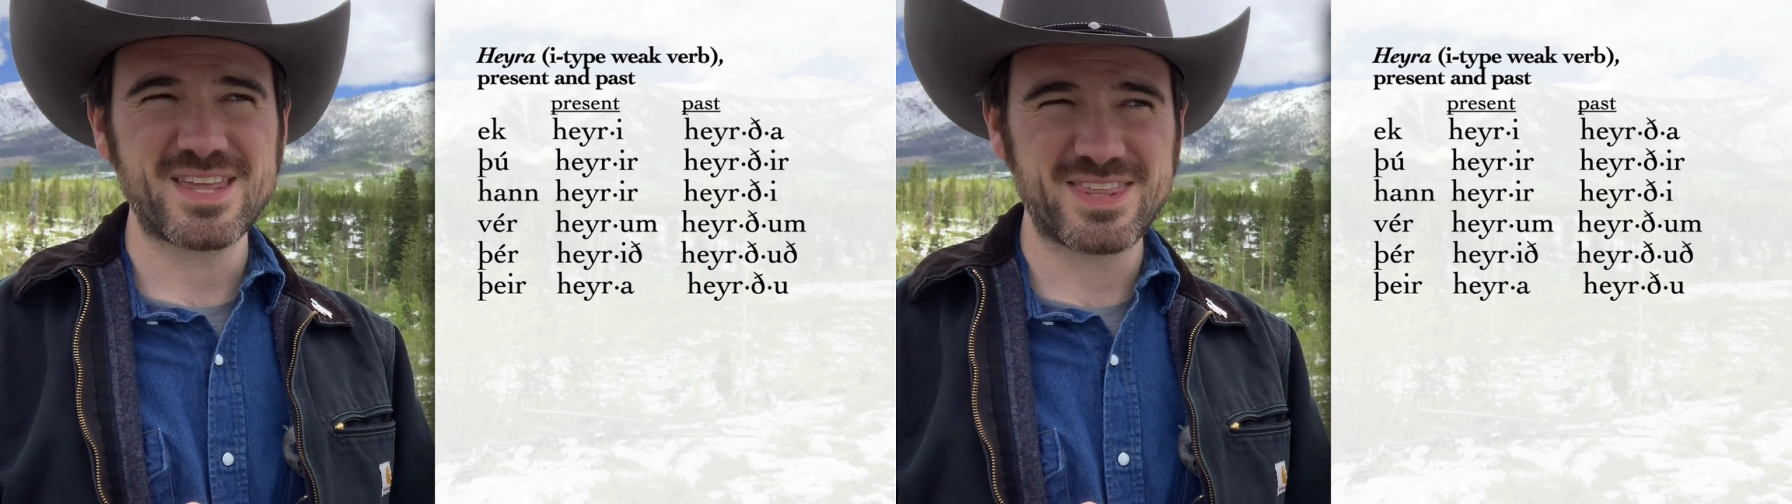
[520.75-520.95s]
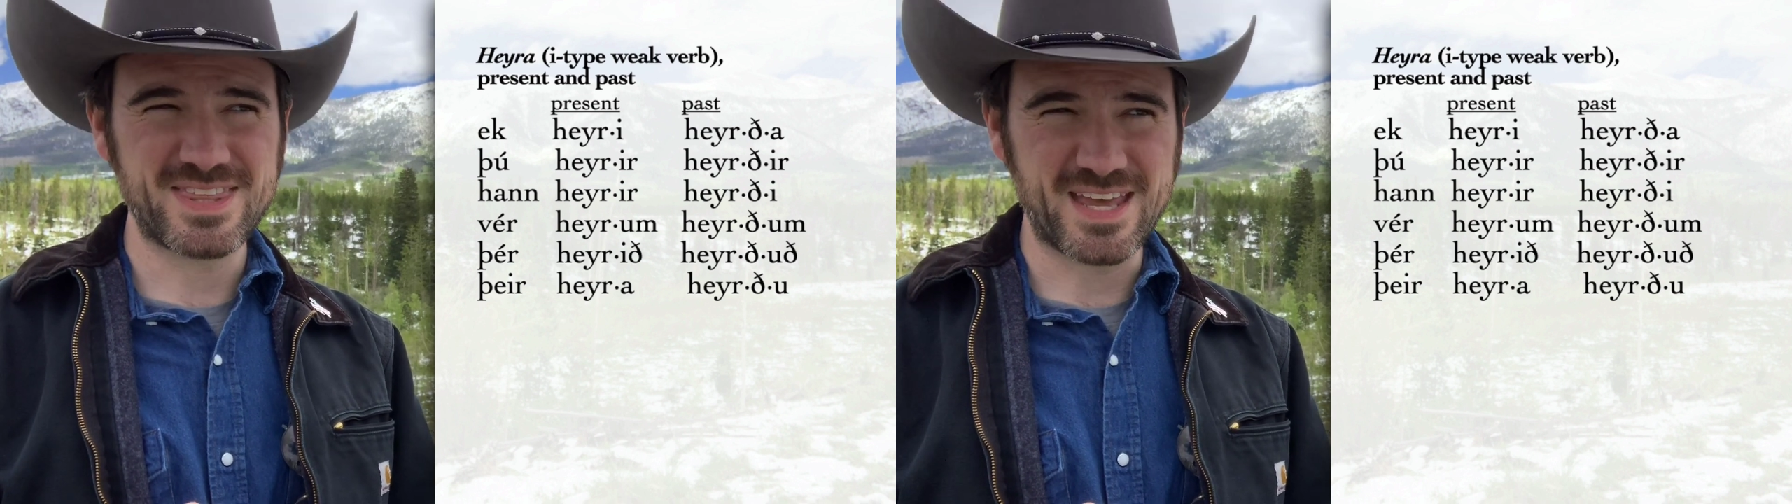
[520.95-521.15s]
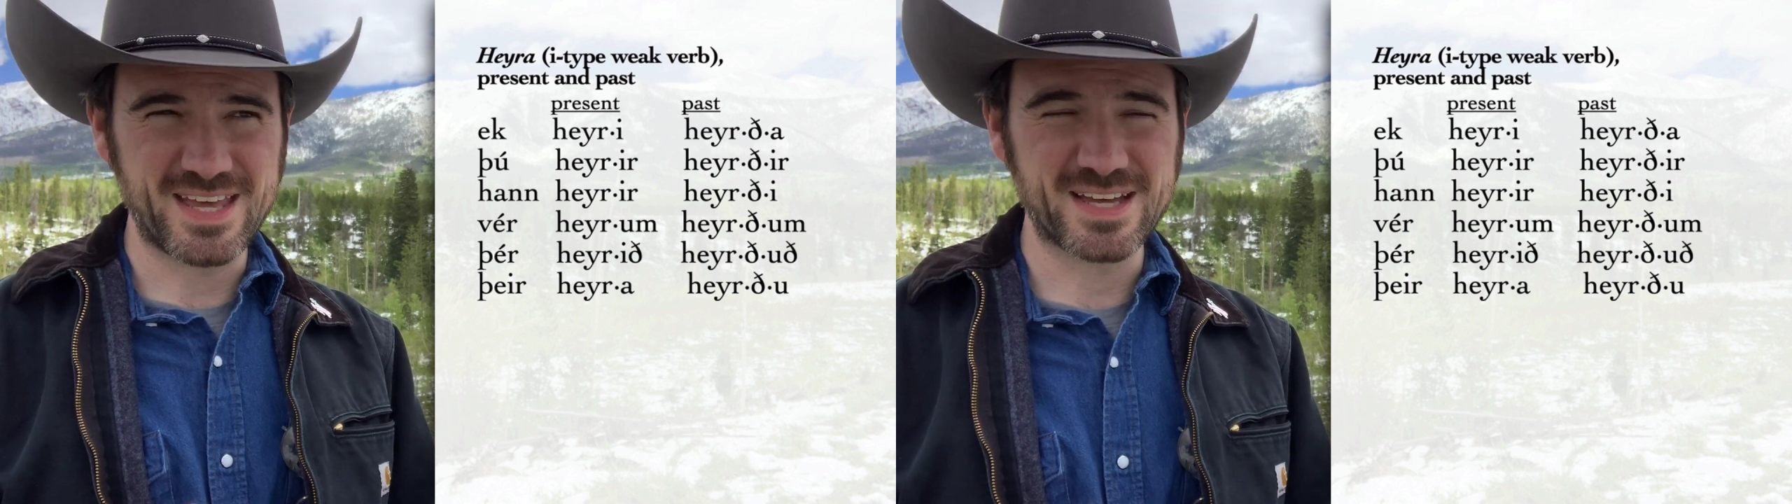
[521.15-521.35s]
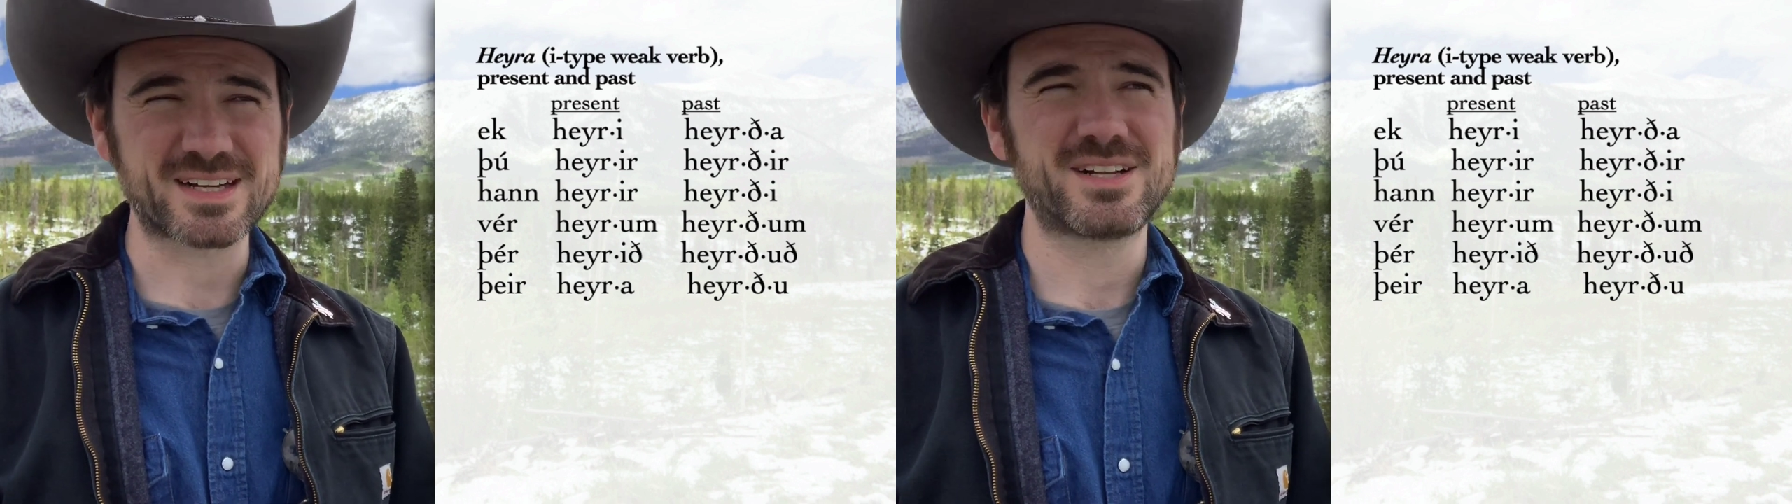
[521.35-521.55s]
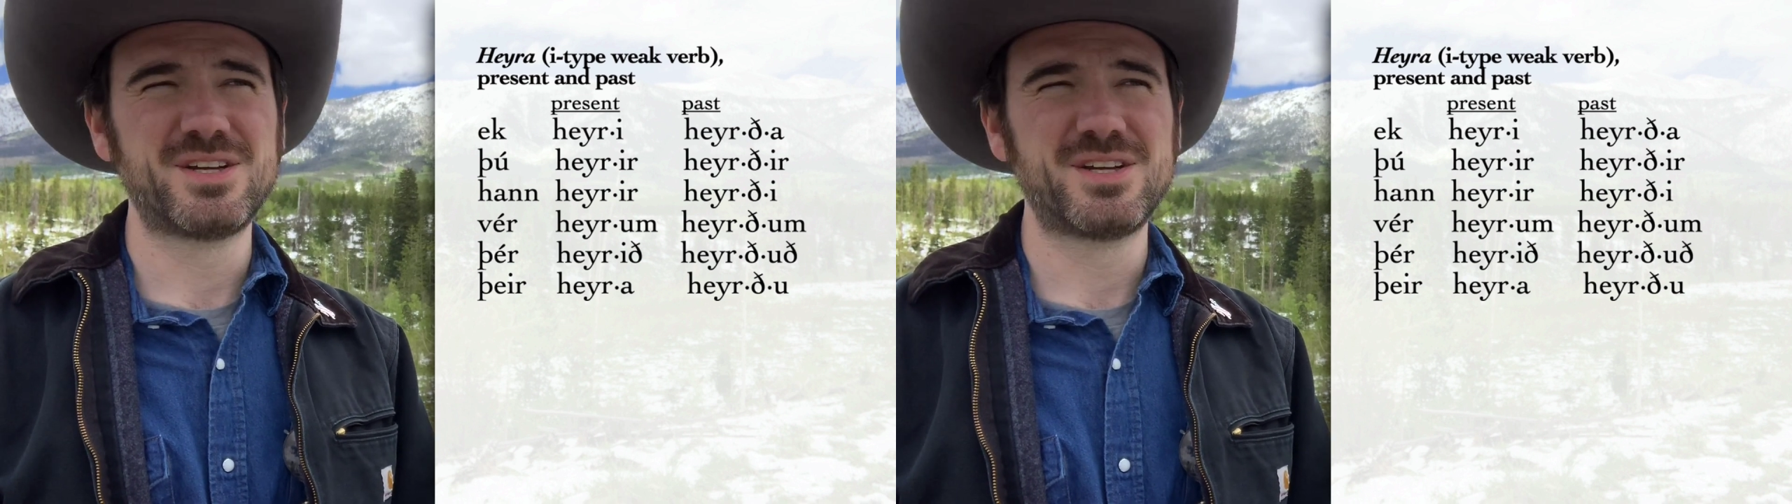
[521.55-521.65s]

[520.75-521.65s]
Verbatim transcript: Ther